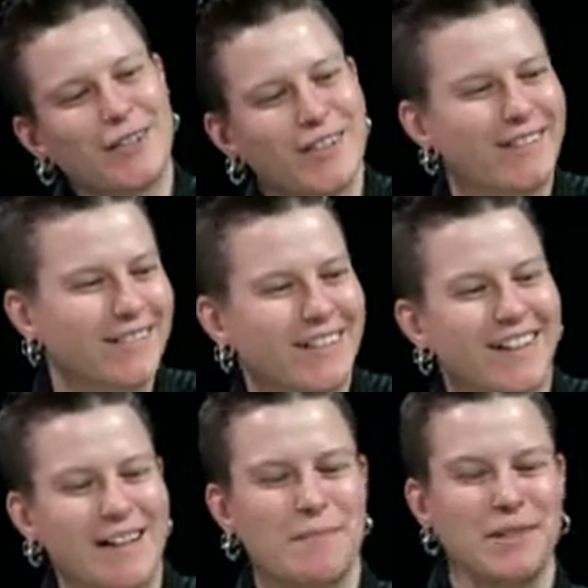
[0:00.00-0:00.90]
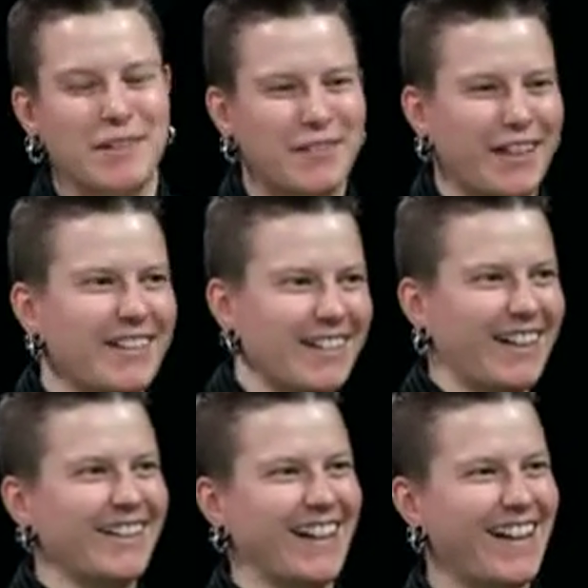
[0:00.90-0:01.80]
Argue till we're blue in the
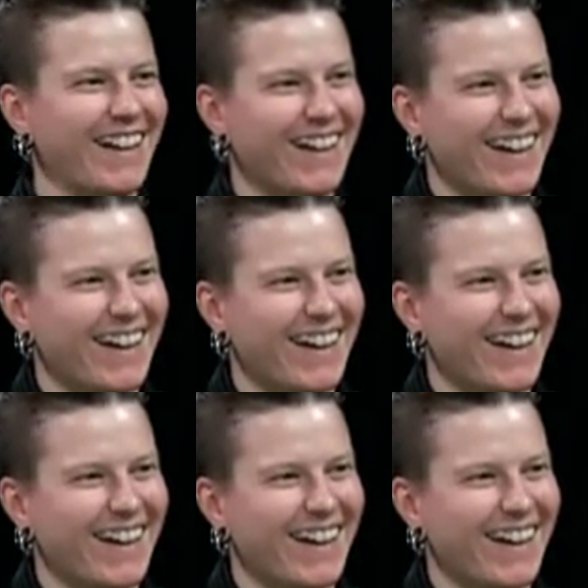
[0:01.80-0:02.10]
face on.